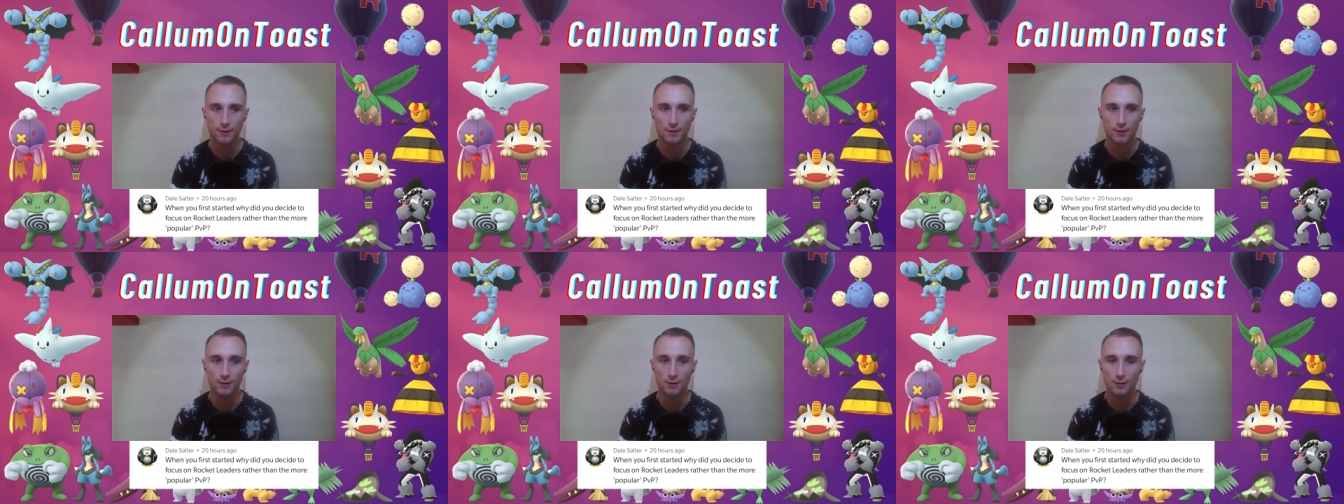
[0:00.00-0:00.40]

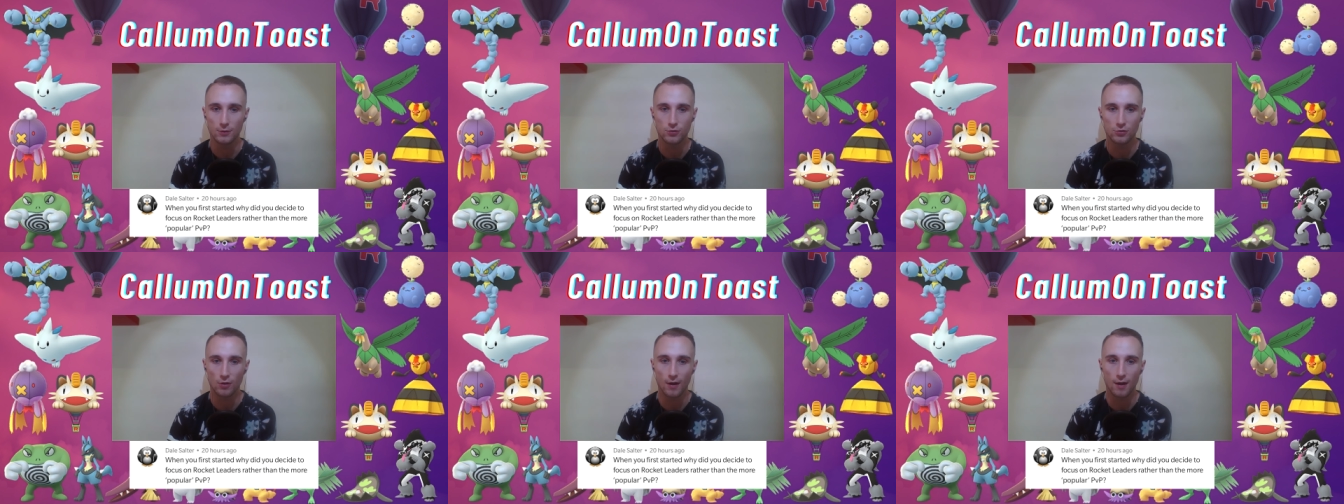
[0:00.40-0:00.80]
to
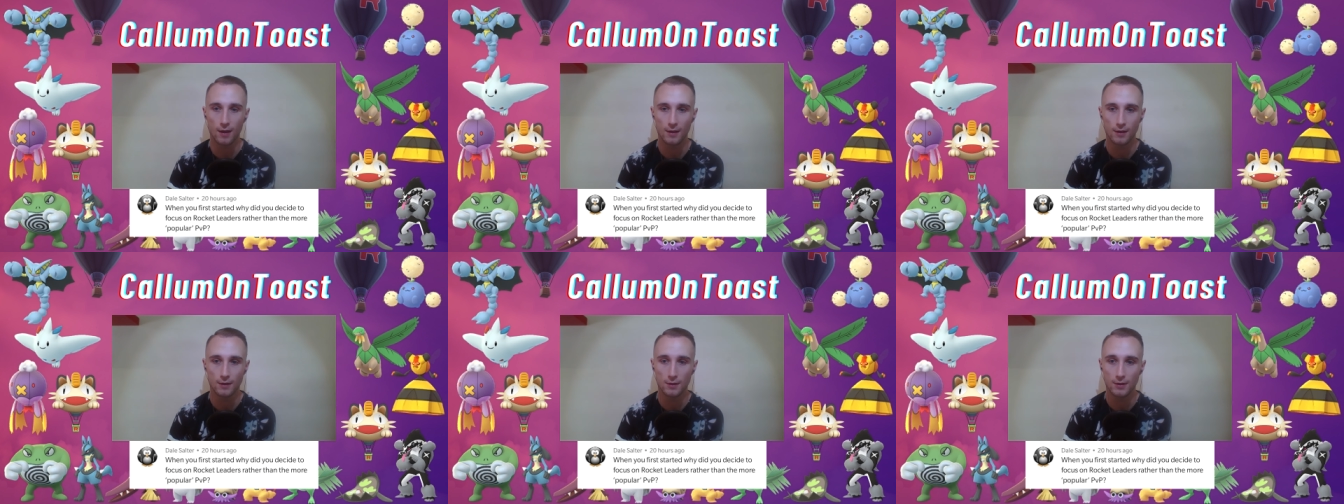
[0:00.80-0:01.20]
try
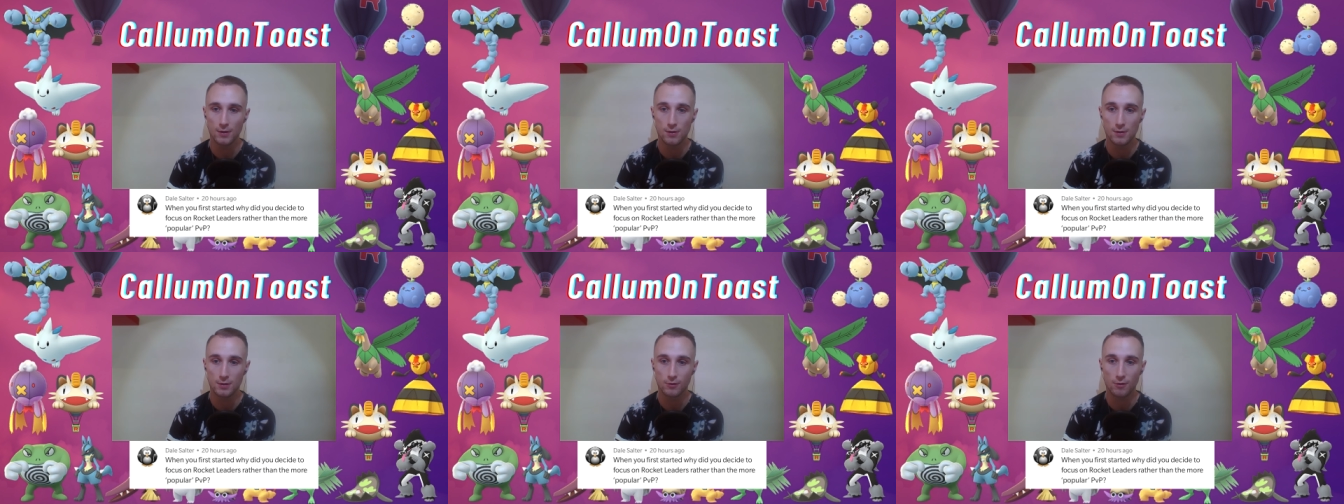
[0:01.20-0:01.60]
and
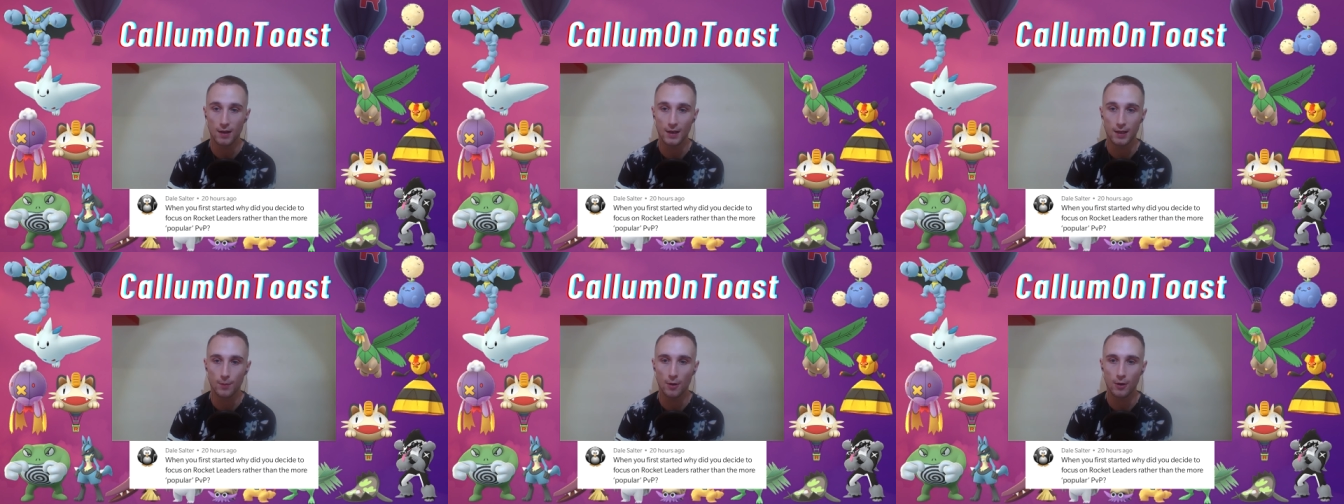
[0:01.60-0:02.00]
use Great
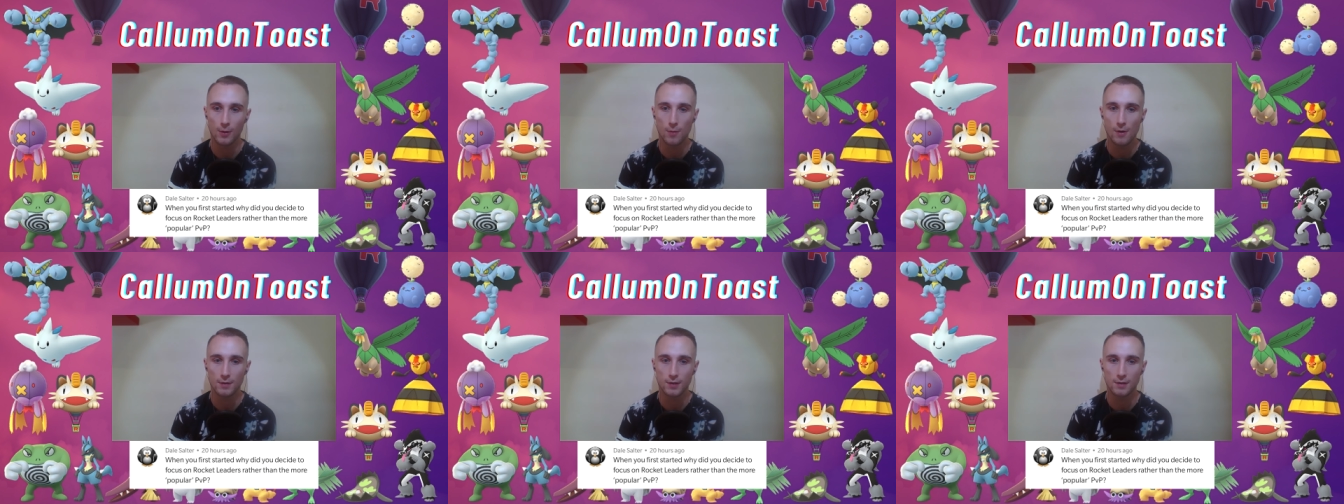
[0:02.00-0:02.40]
League
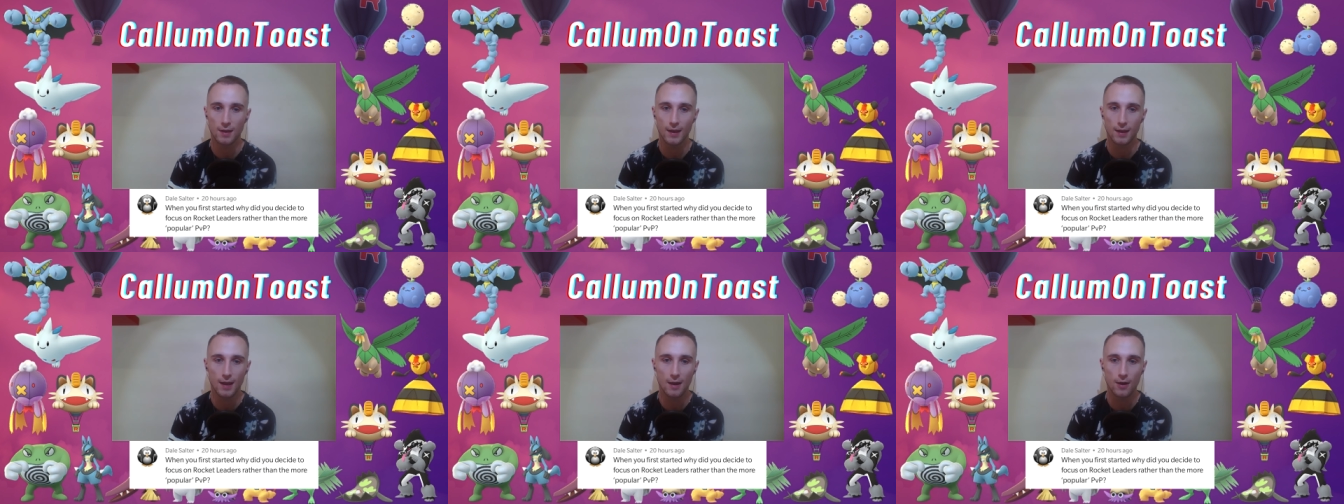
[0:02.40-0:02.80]
Pokemon to
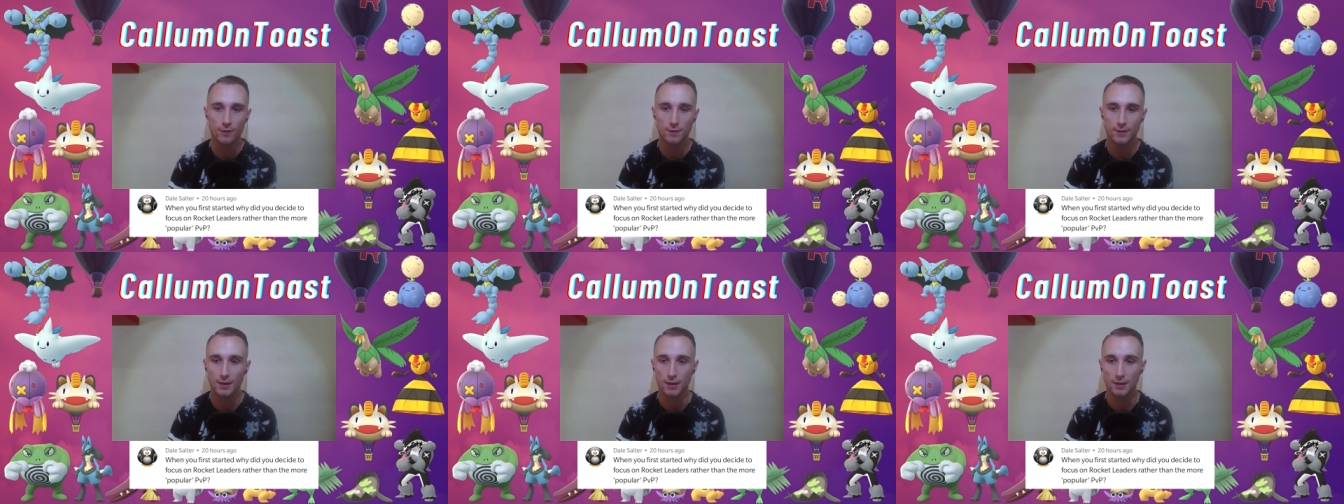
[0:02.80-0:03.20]
take out
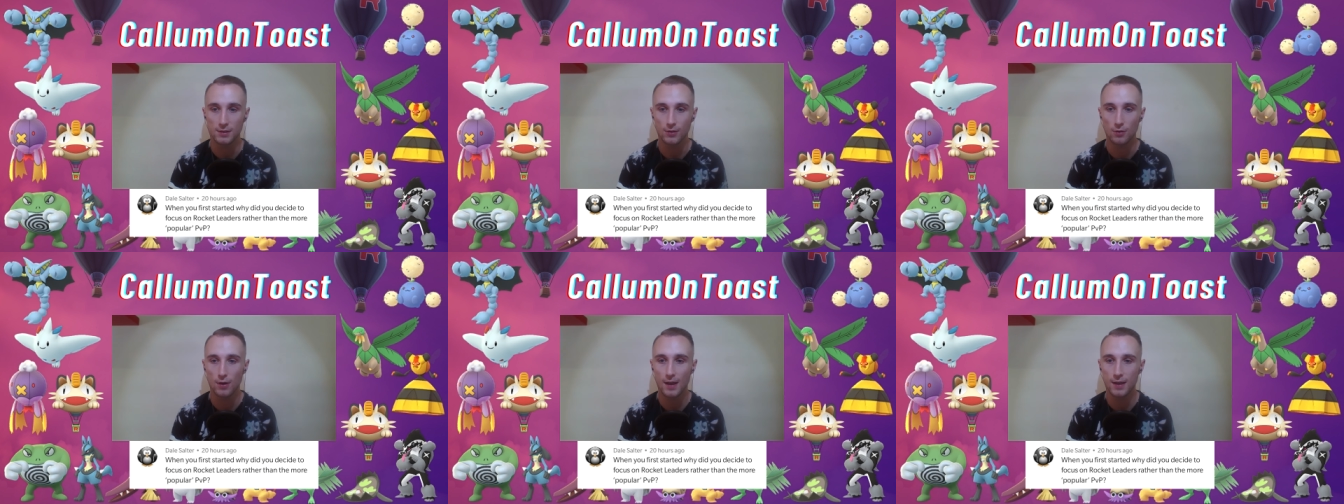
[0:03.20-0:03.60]
the
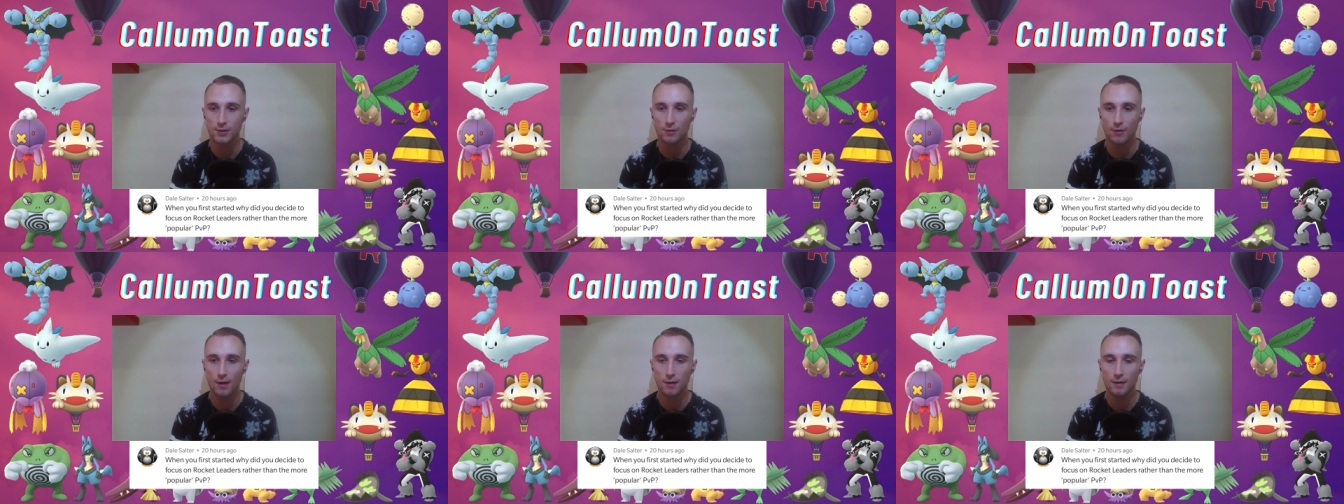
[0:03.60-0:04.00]
Snorlax
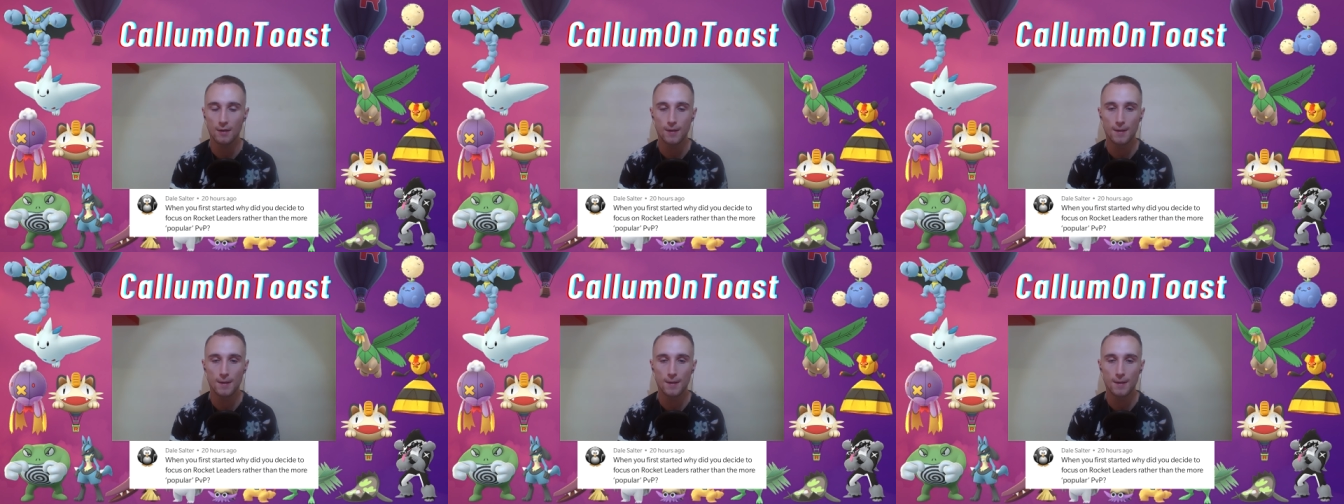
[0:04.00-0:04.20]
Grunt,